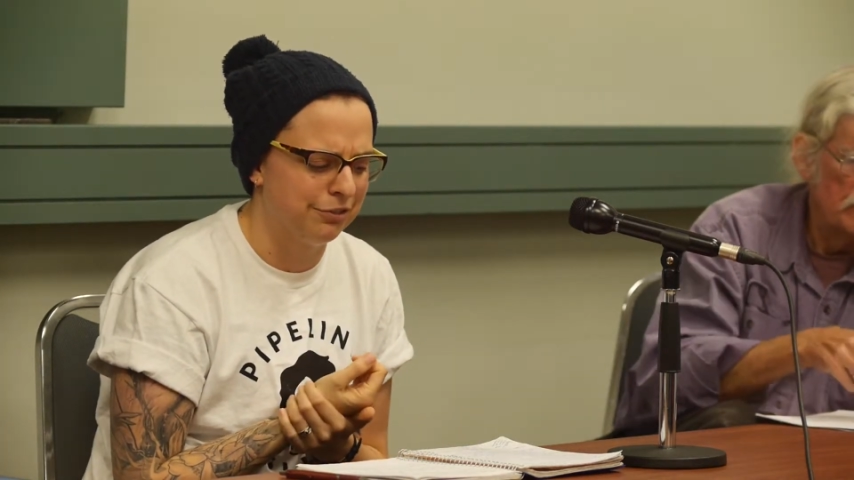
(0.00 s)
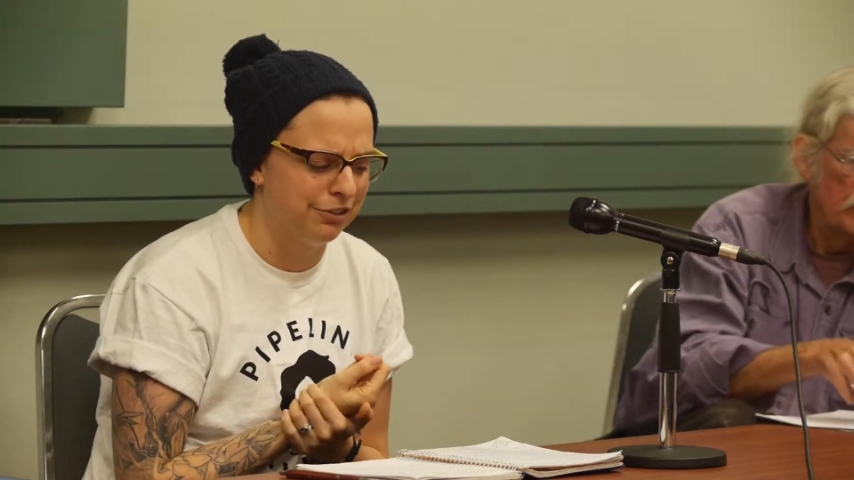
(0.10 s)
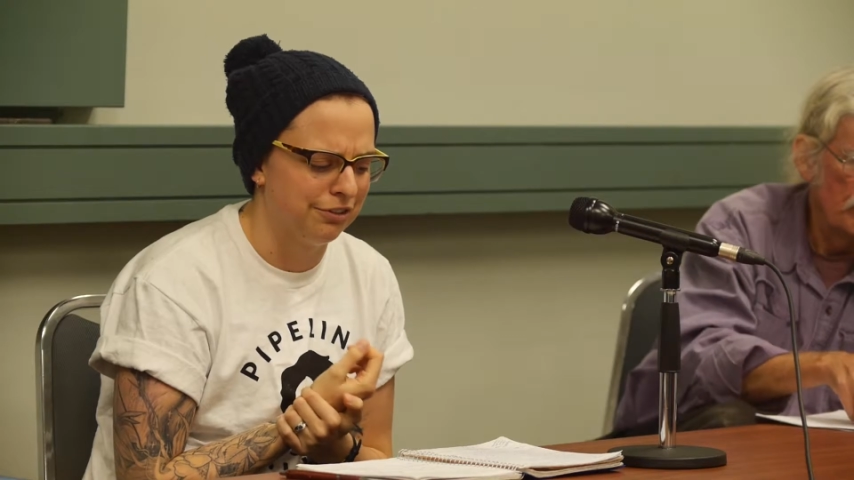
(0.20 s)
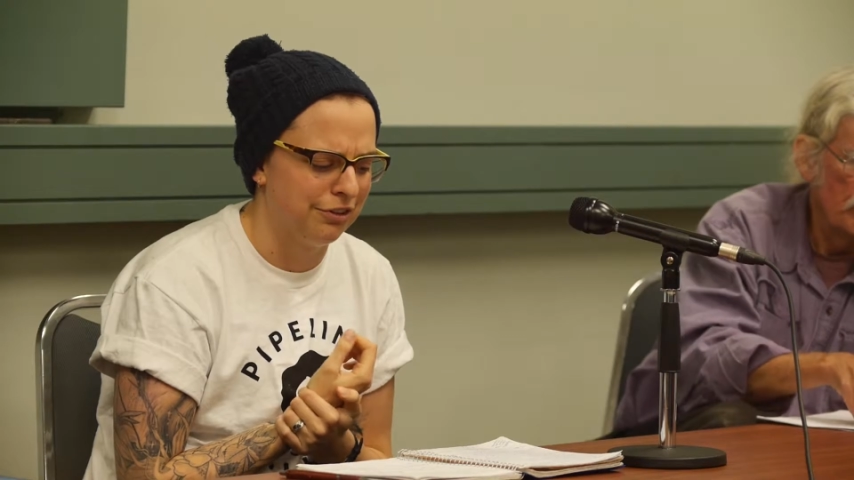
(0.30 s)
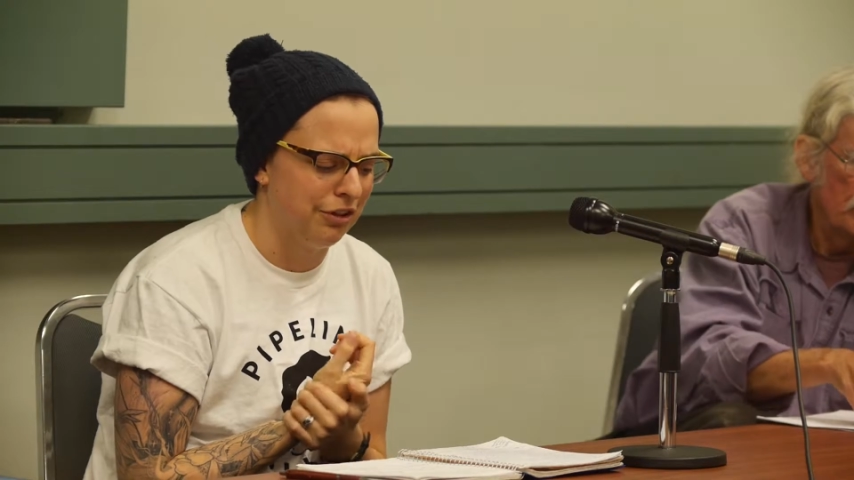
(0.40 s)

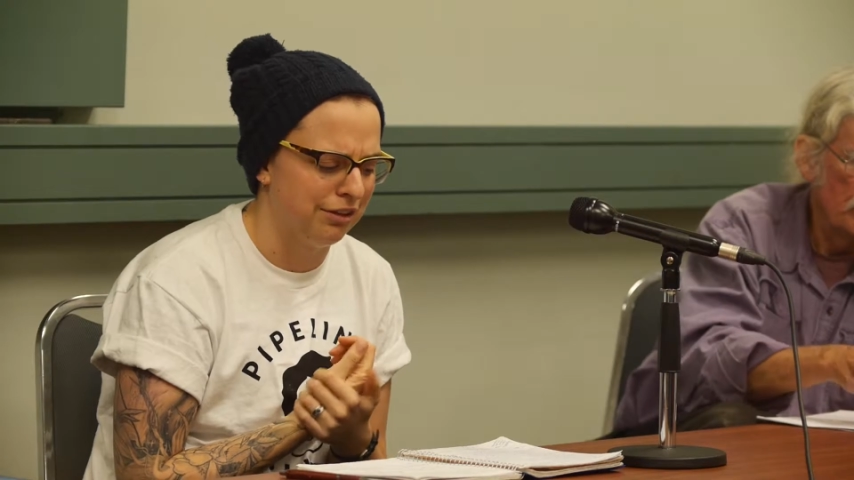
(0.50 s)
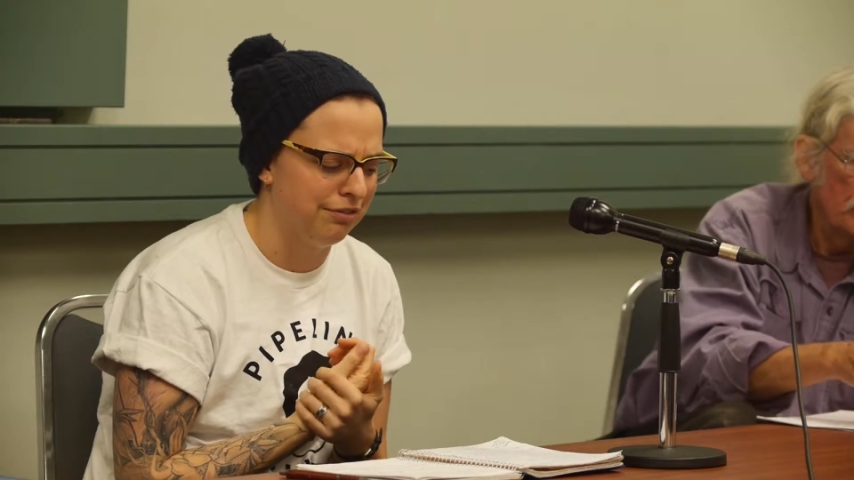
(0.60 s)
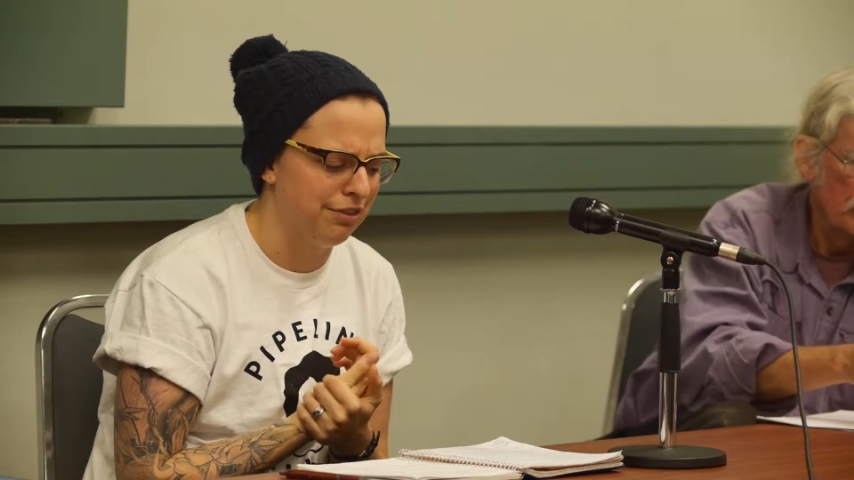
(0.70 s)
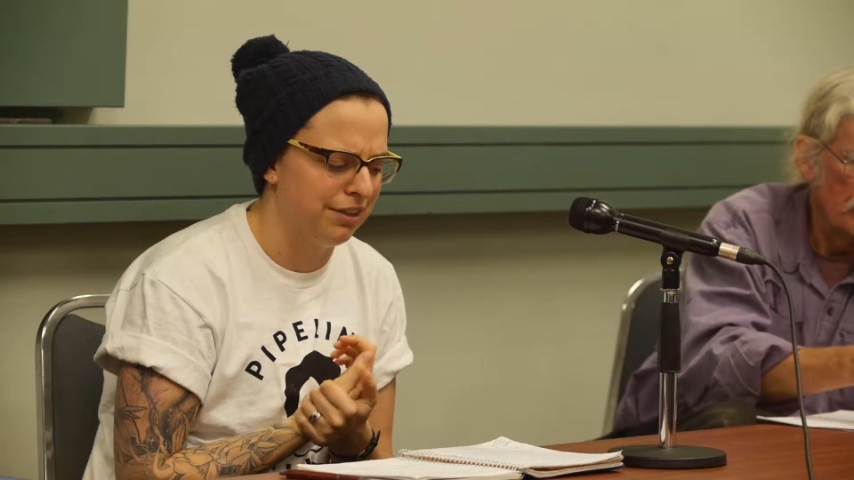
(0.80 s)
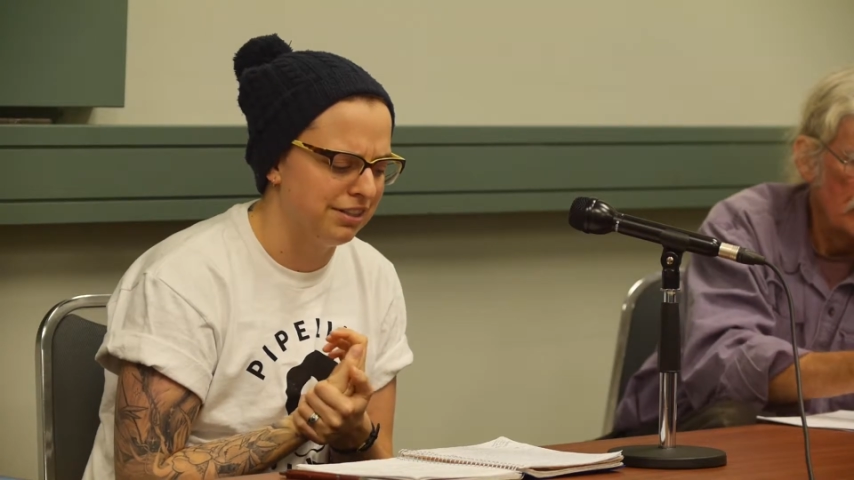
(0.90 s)
for a lot
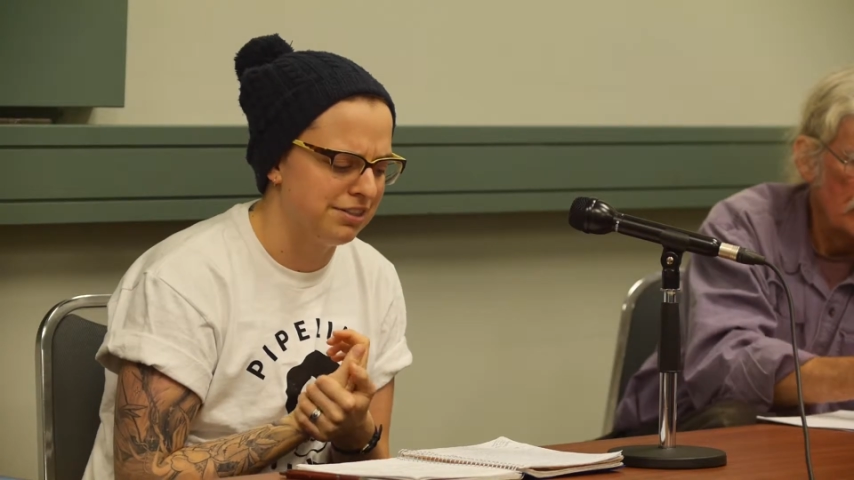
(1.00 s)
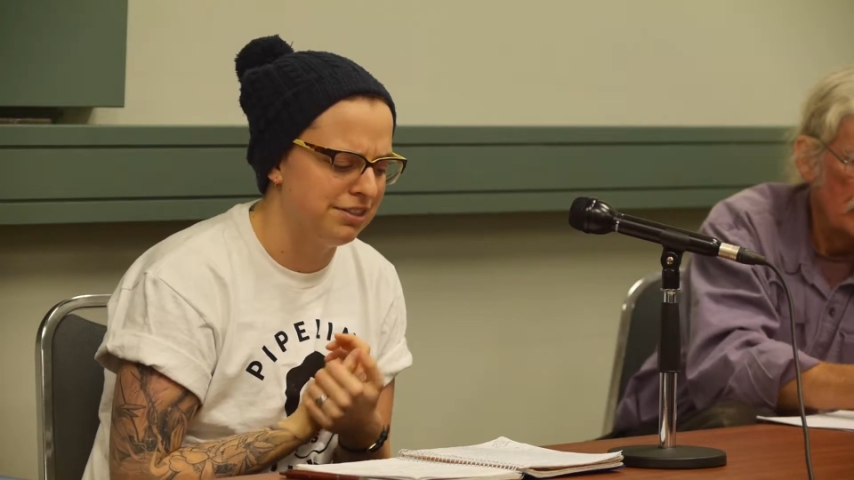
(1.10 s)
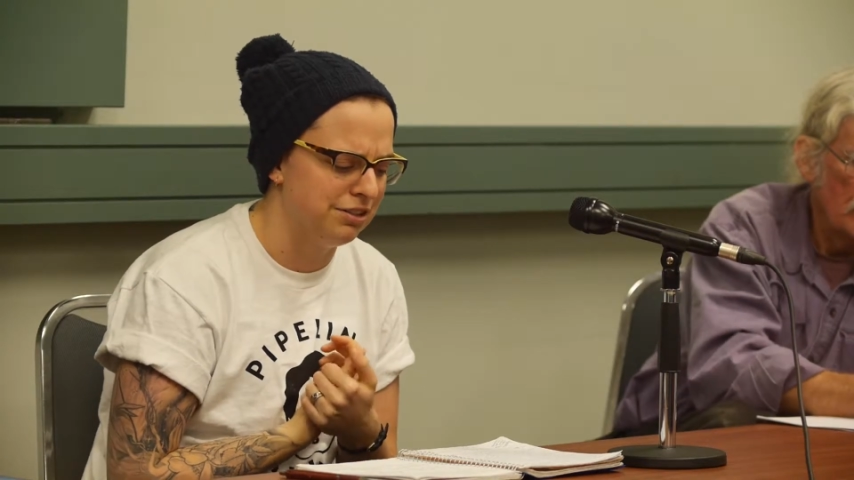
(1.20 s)
of things